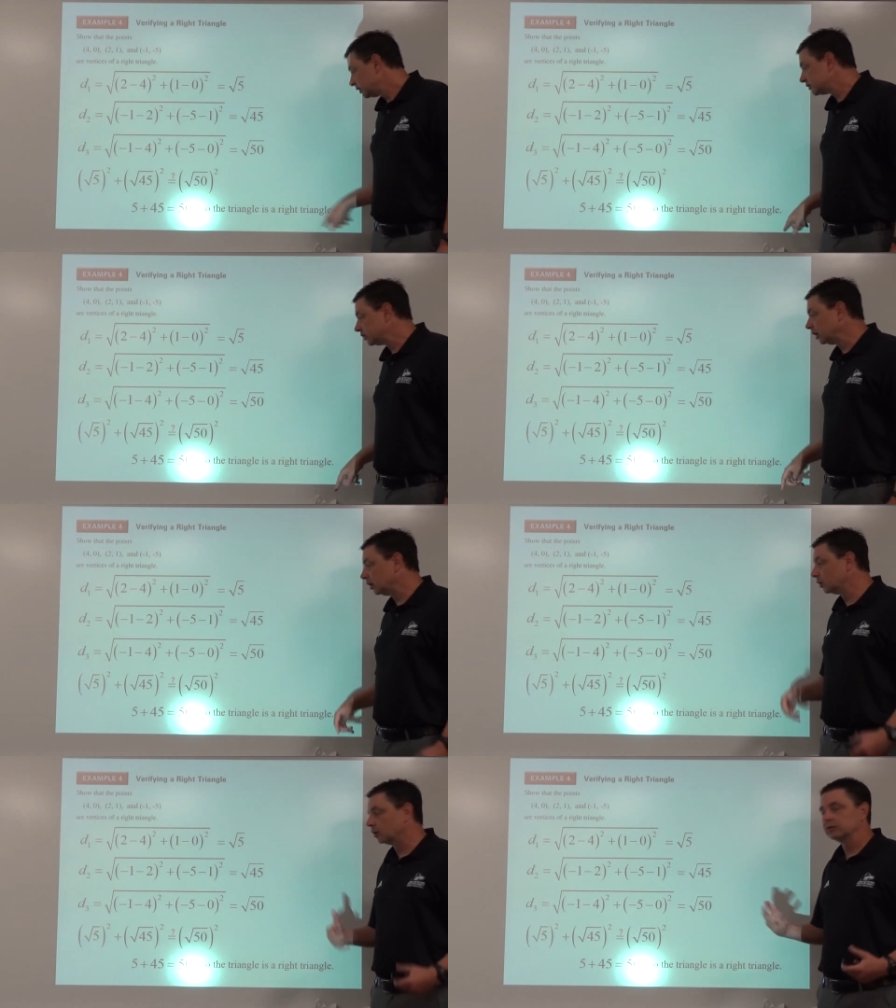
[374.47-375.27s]

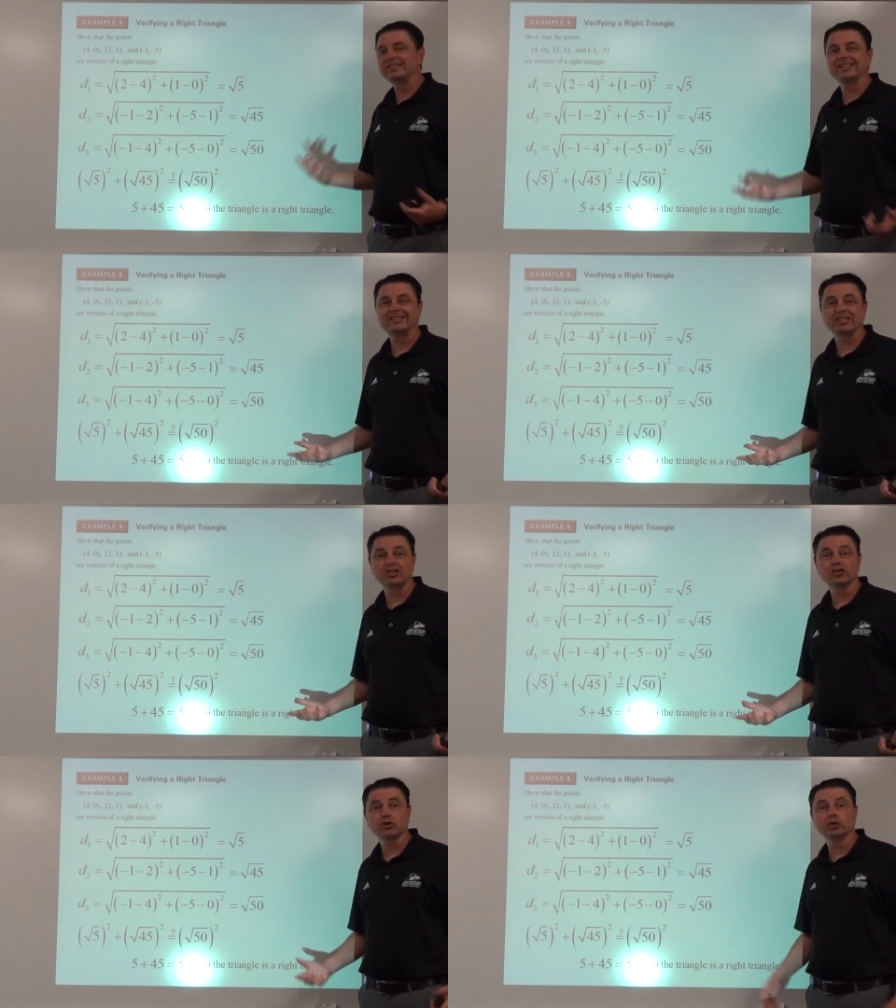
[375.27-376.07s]
So since
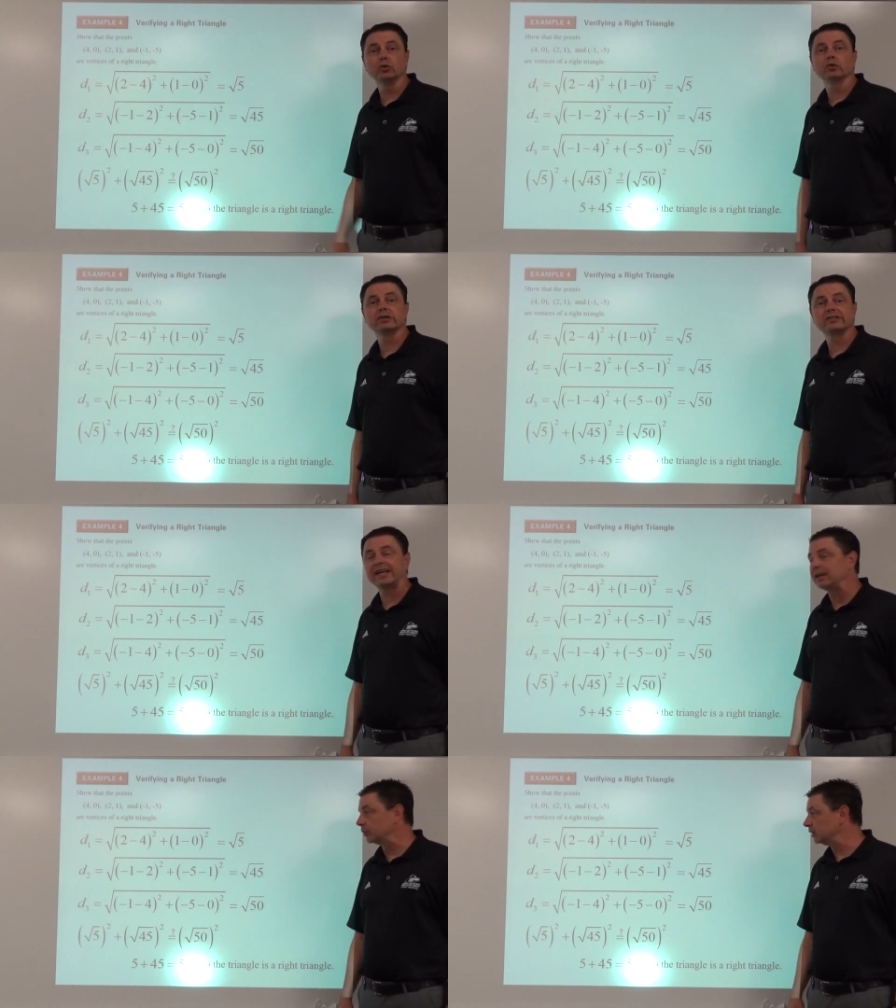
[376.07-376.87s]
it's a true
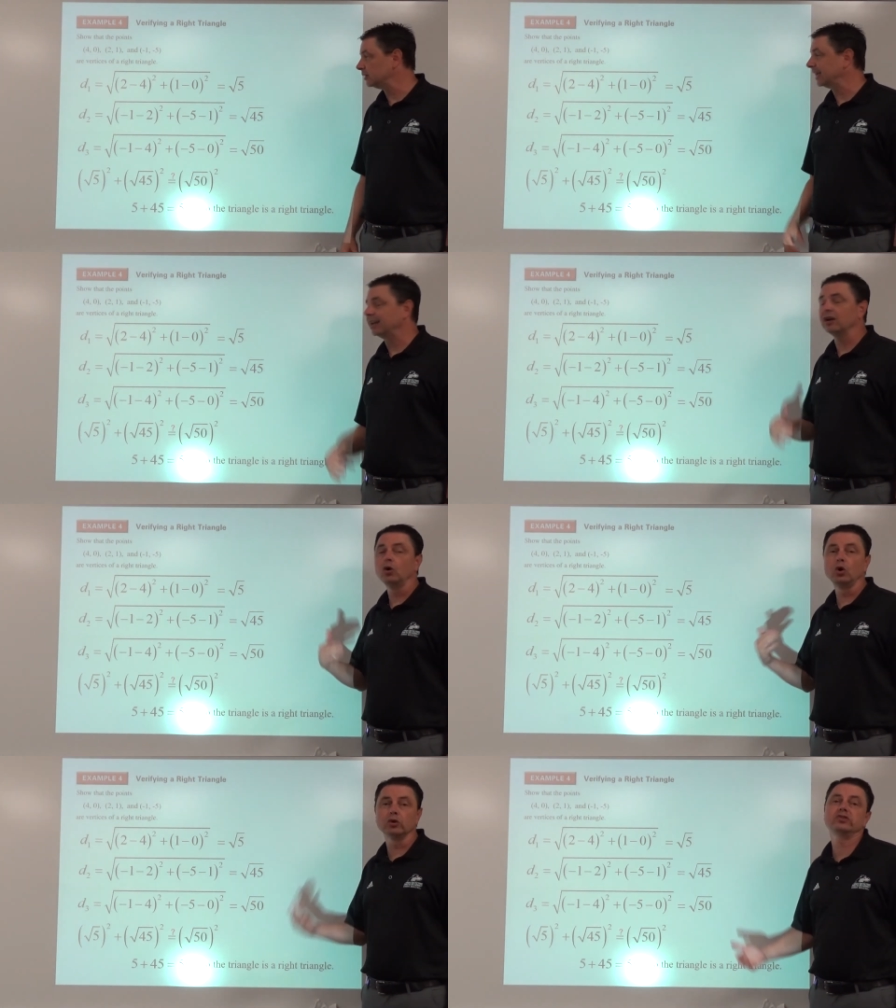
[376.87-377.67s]
statement and it
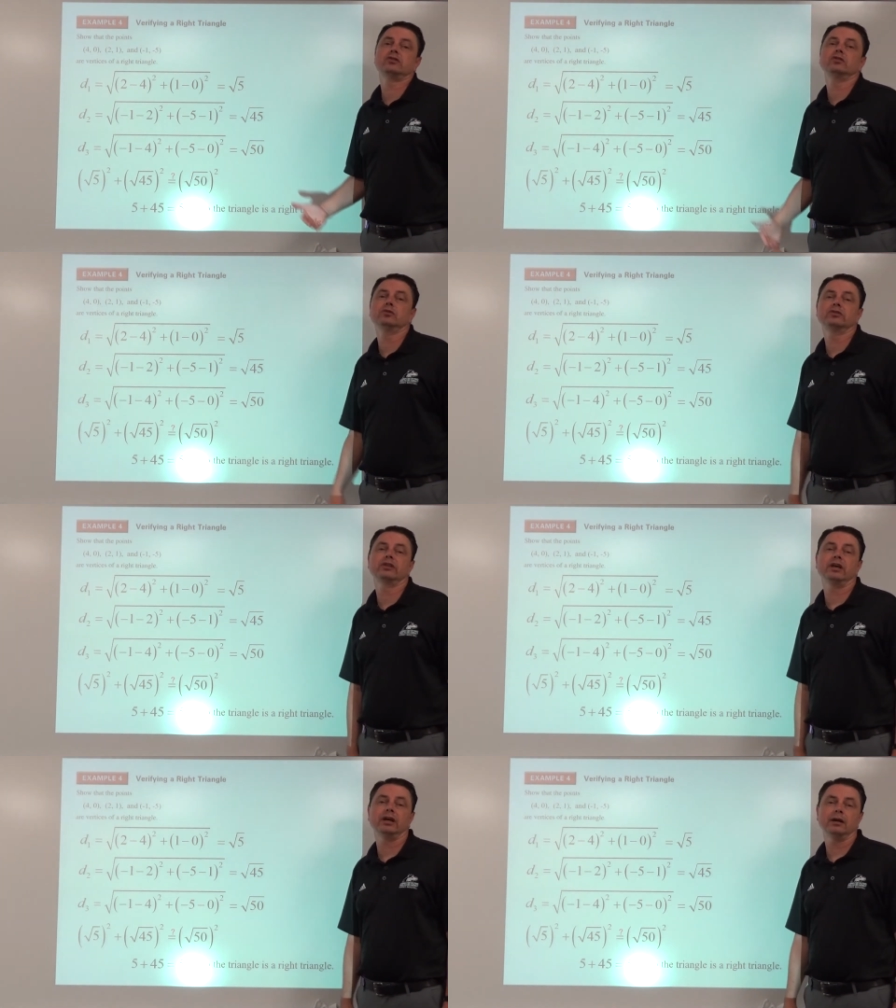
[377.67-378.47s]
holds true to
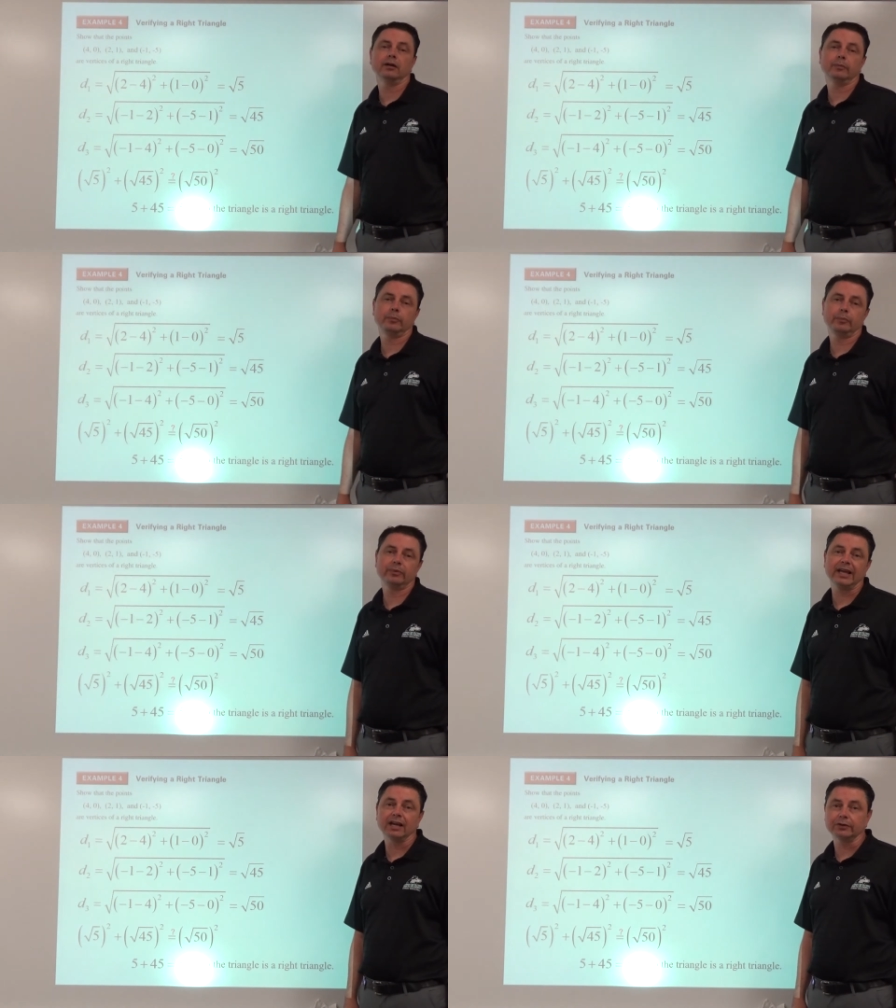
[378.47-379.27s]
the
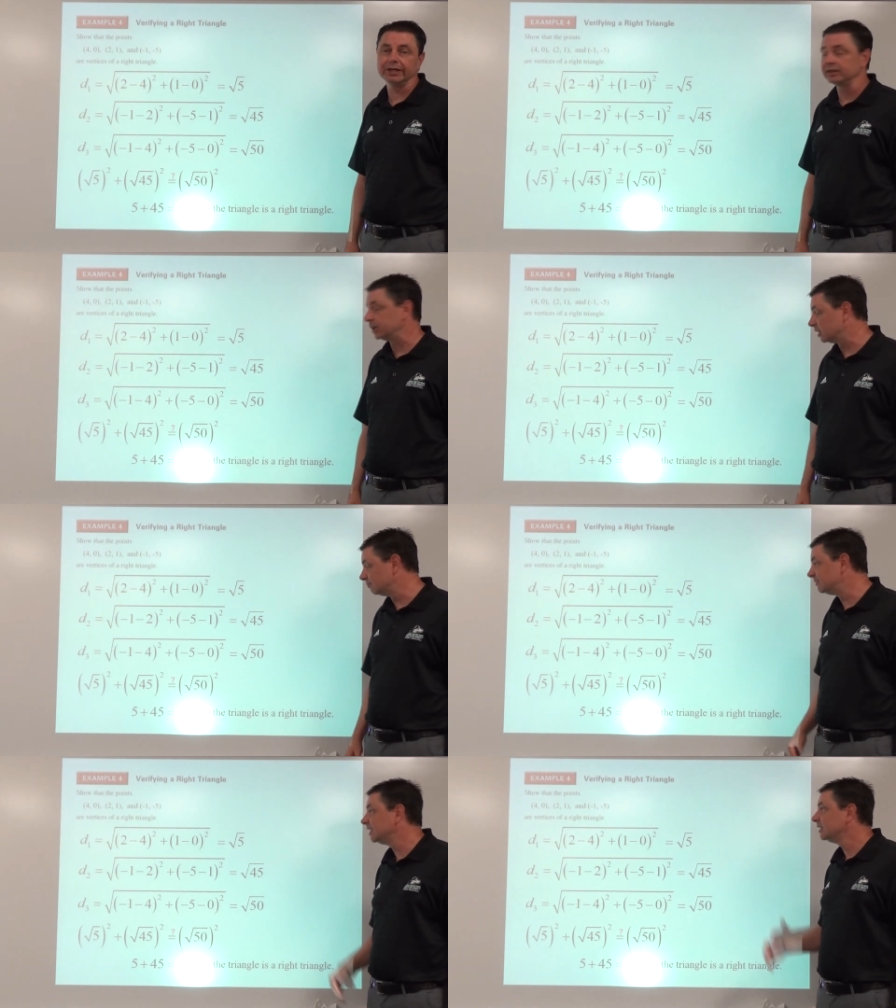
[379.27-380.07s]
Pythagorean
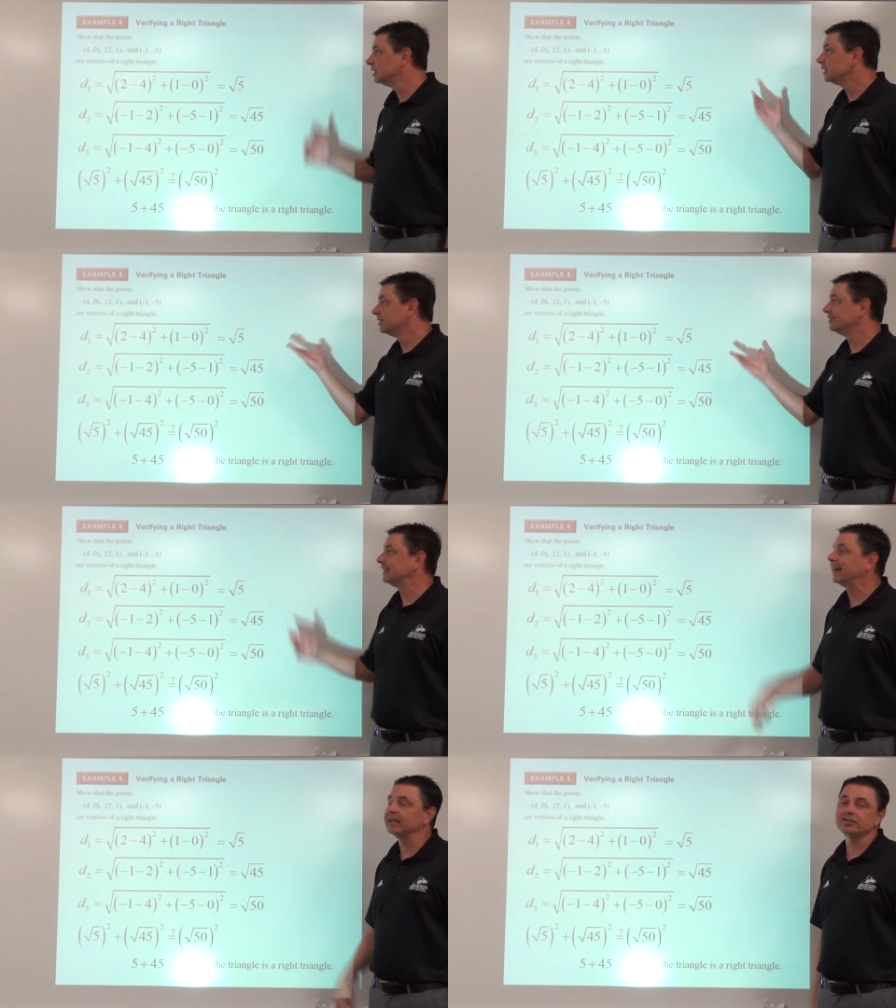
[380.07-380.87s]
theorem,
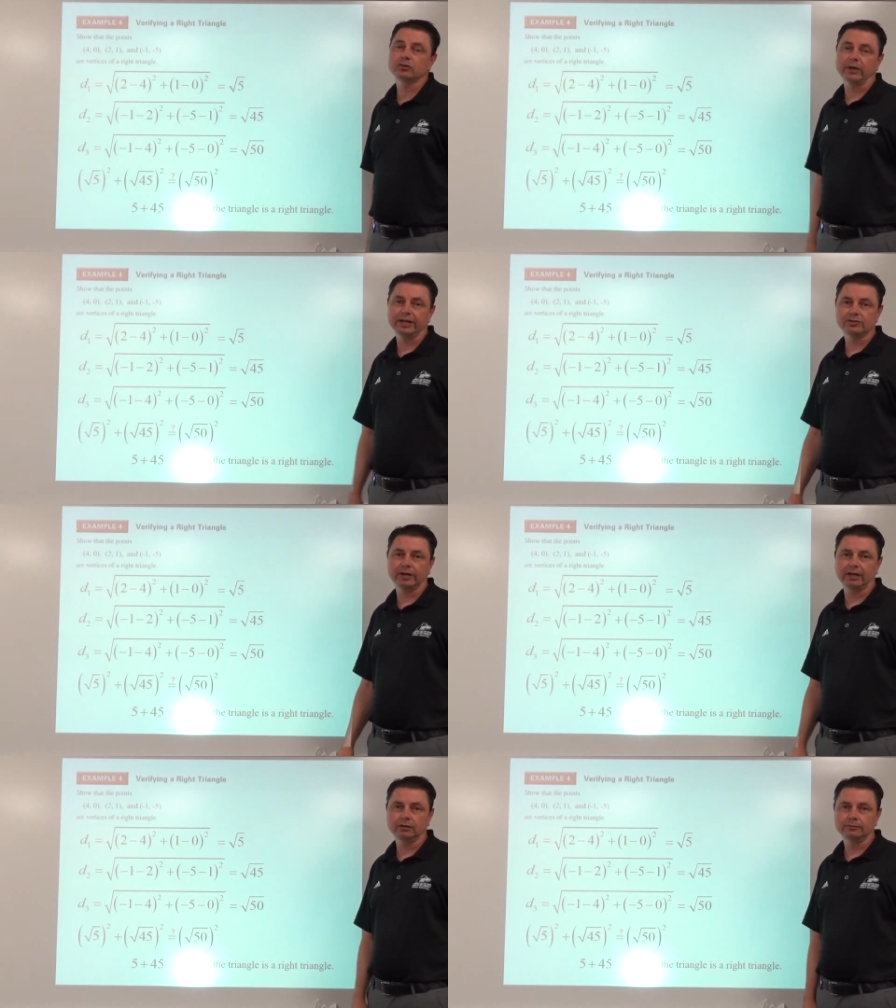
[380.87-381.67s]
that is a right triangle.